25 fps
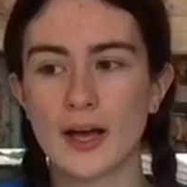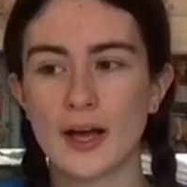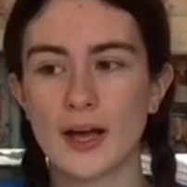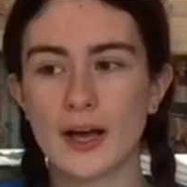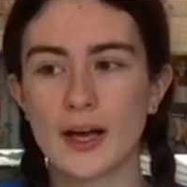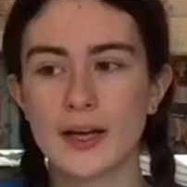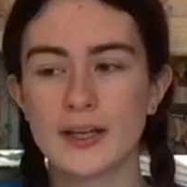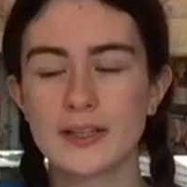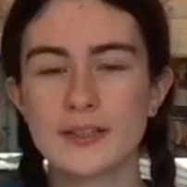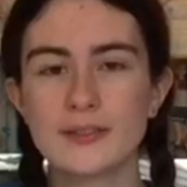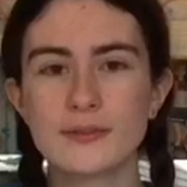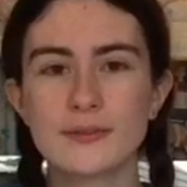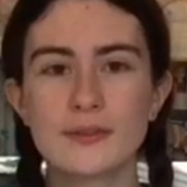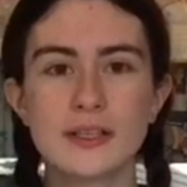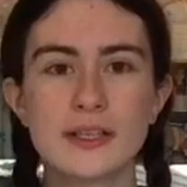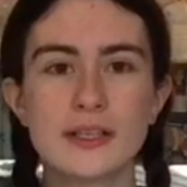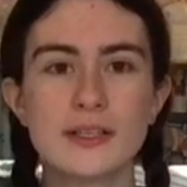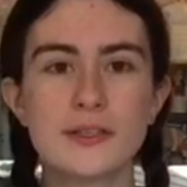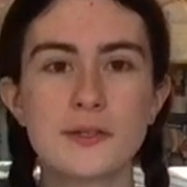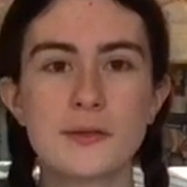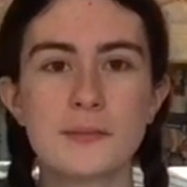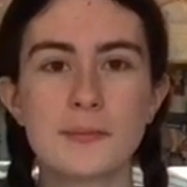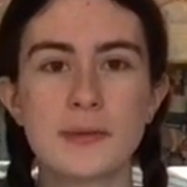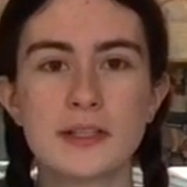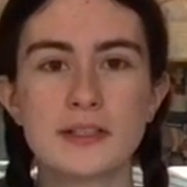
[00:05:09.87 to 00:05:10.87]
I didn't really
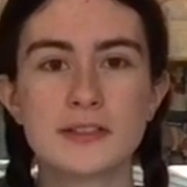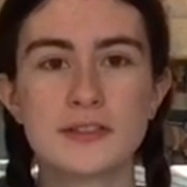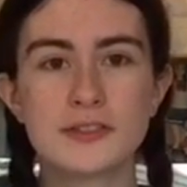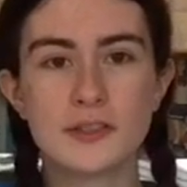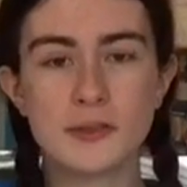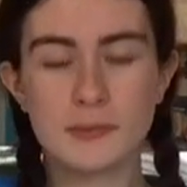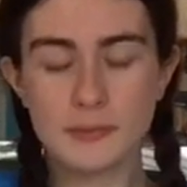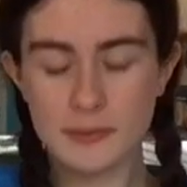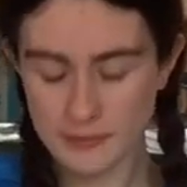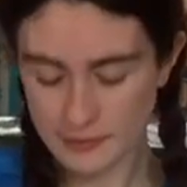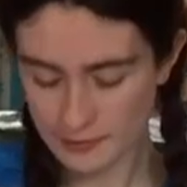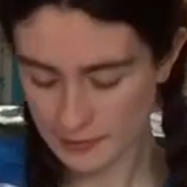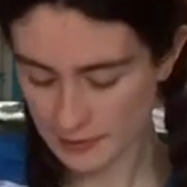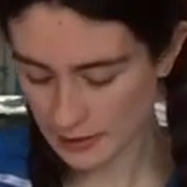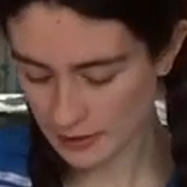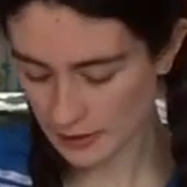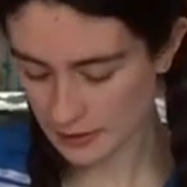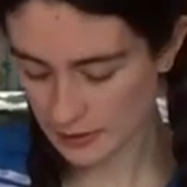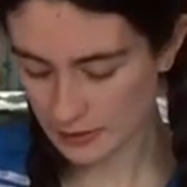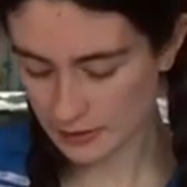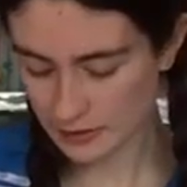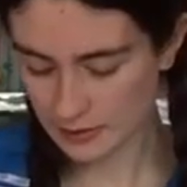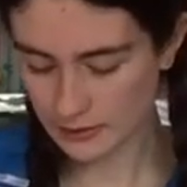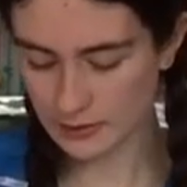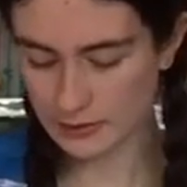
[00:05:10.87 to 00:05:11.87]
do the best job of
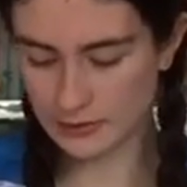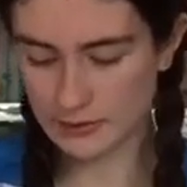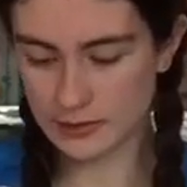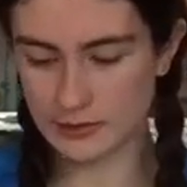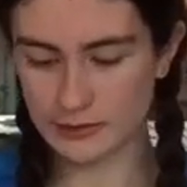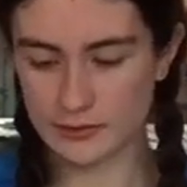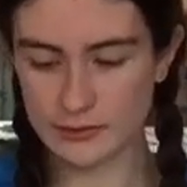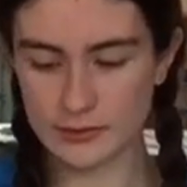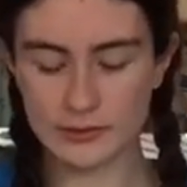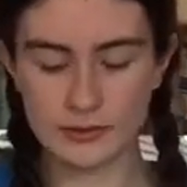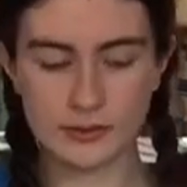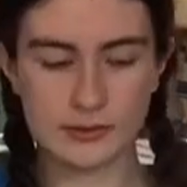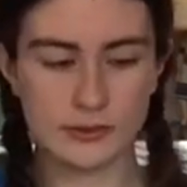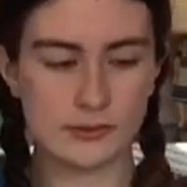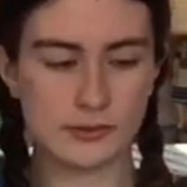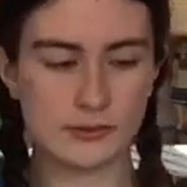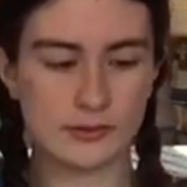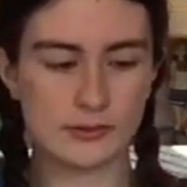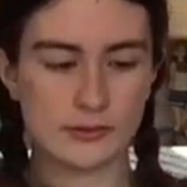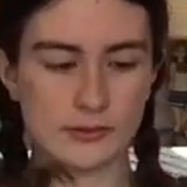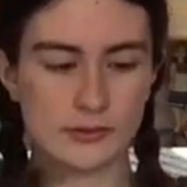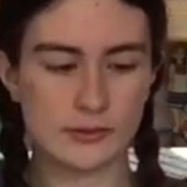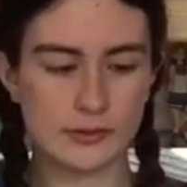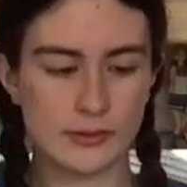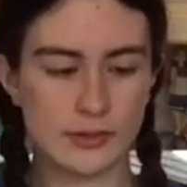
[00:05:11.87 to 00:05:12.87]
that, and I've got
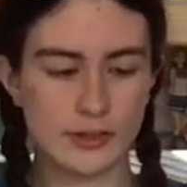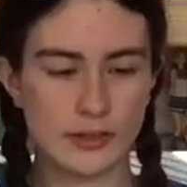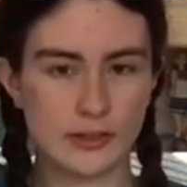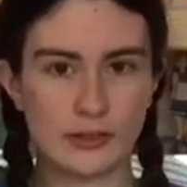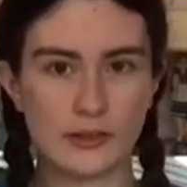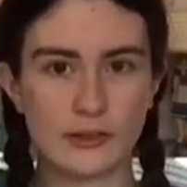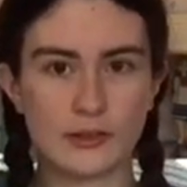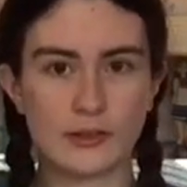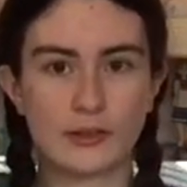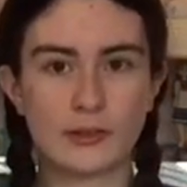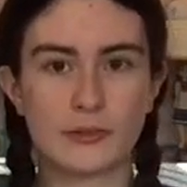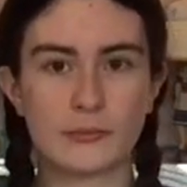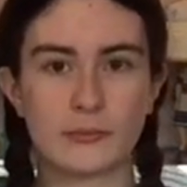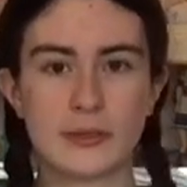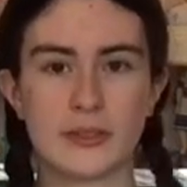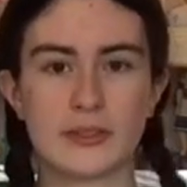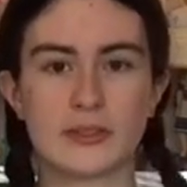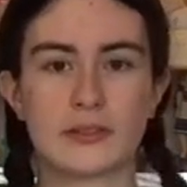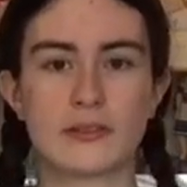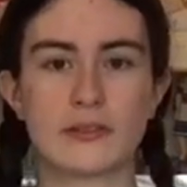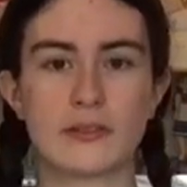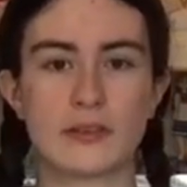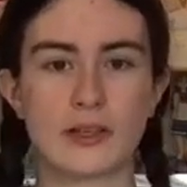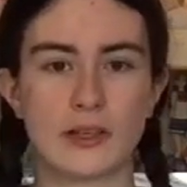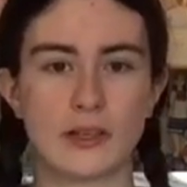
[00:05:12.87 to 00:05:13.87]
quite long
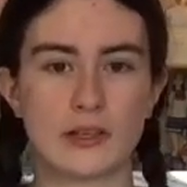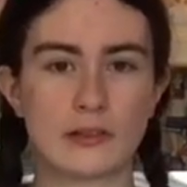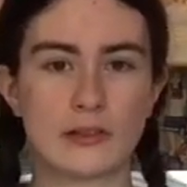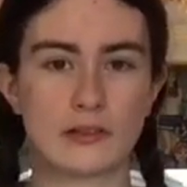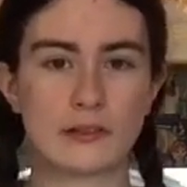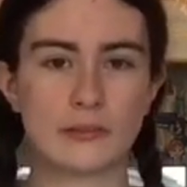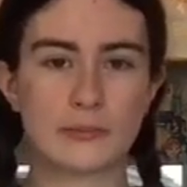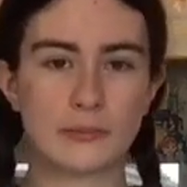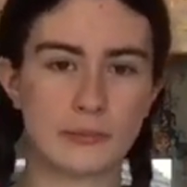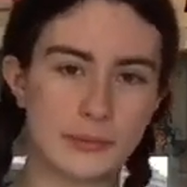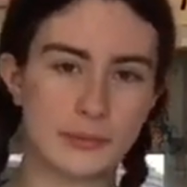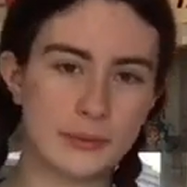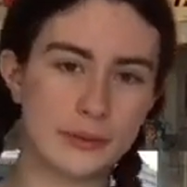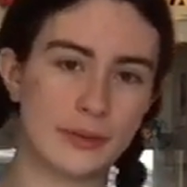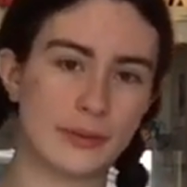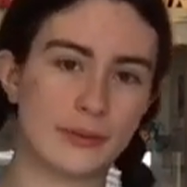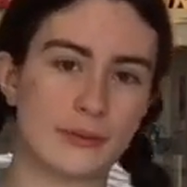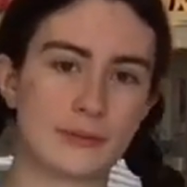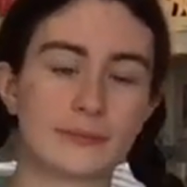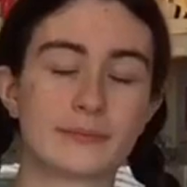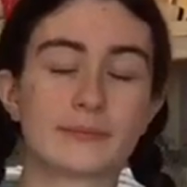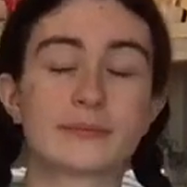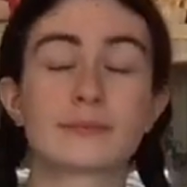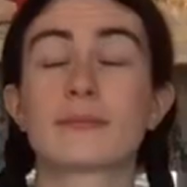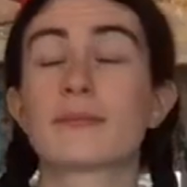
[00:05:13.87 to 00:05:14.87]
bits at the end,
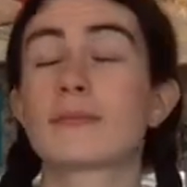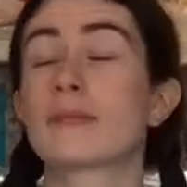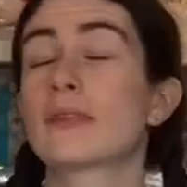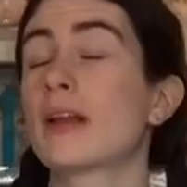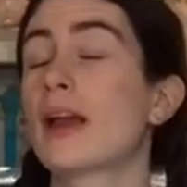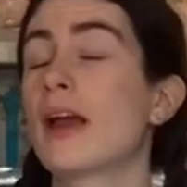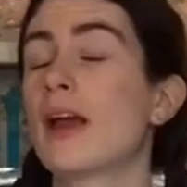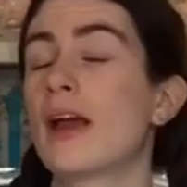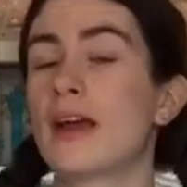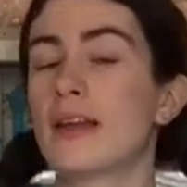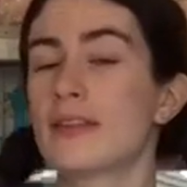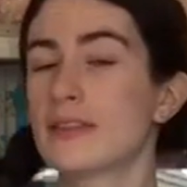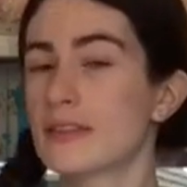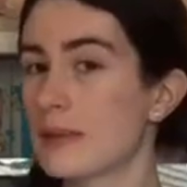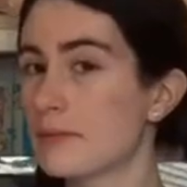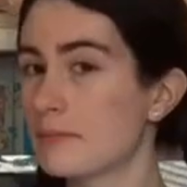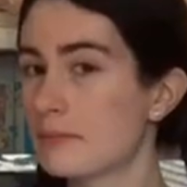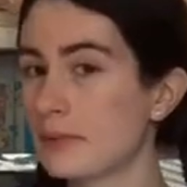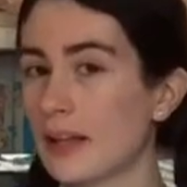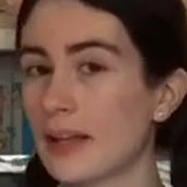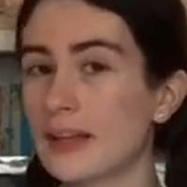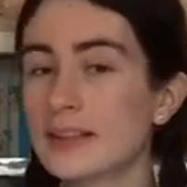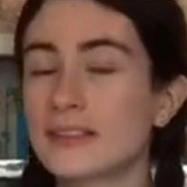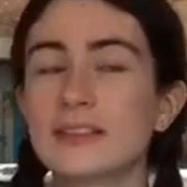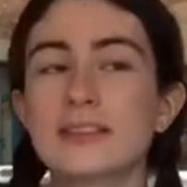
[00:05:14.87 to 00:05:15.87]
but they're
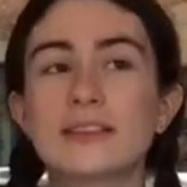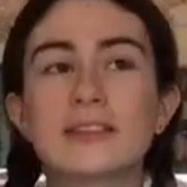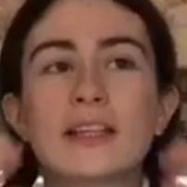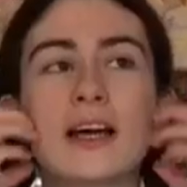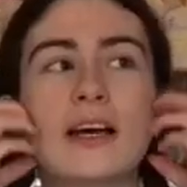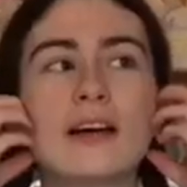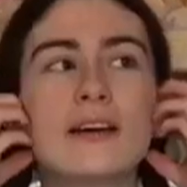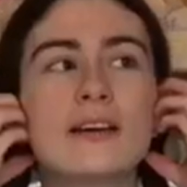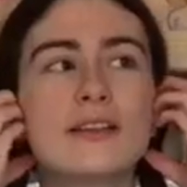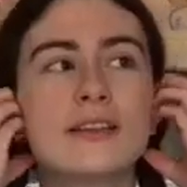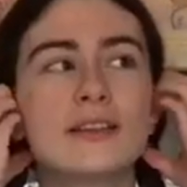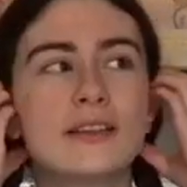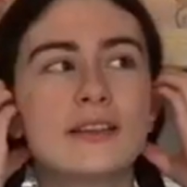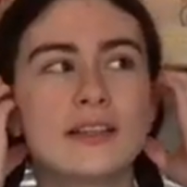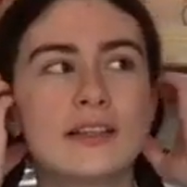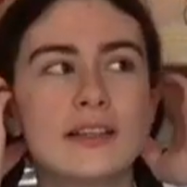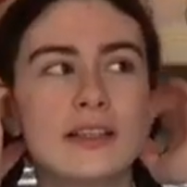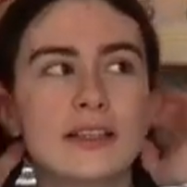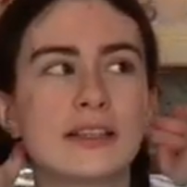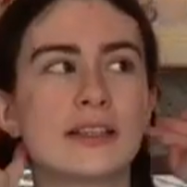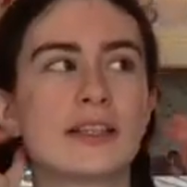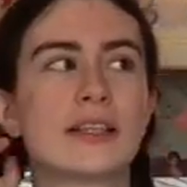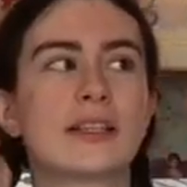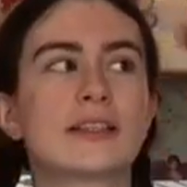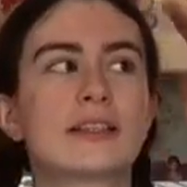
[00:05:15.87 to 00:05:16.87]
plaited now,
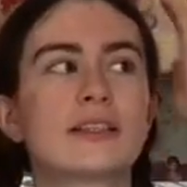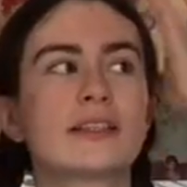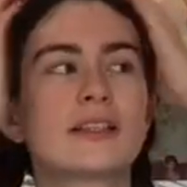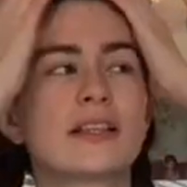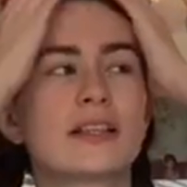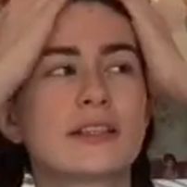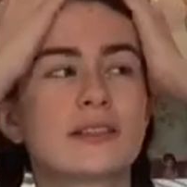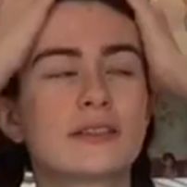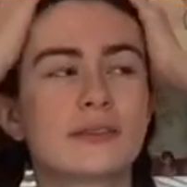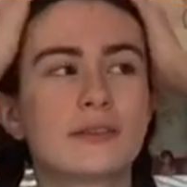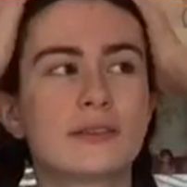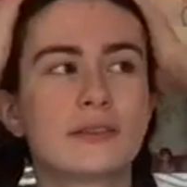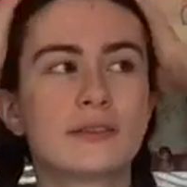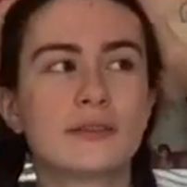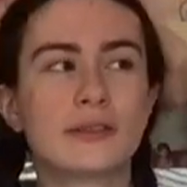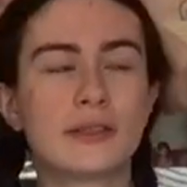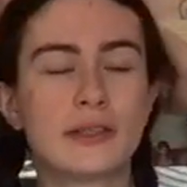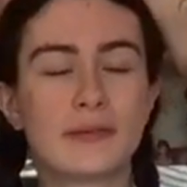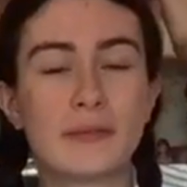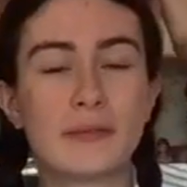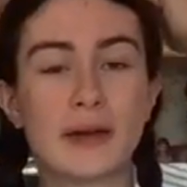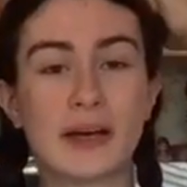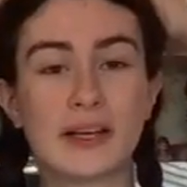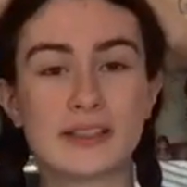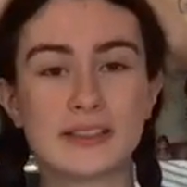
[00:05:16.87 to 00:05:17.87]
and that's all that
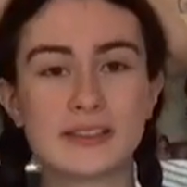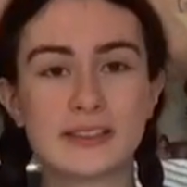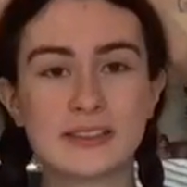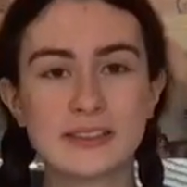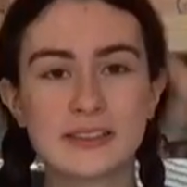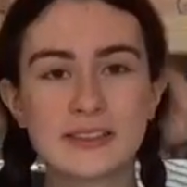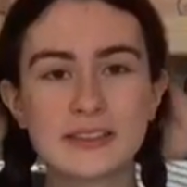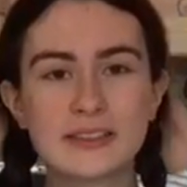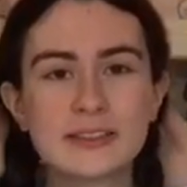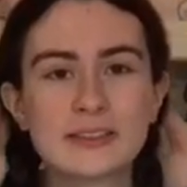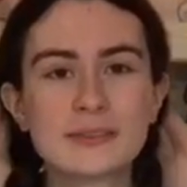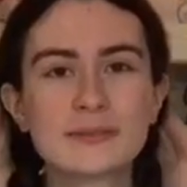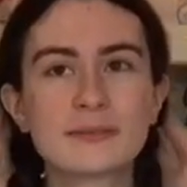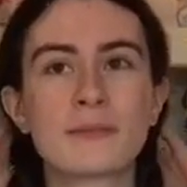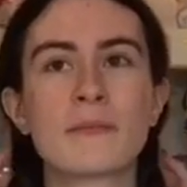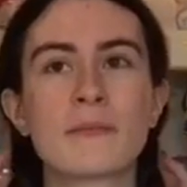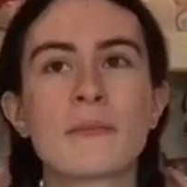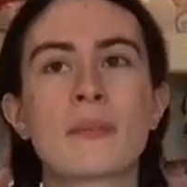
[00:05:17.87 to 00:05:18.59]
really matters.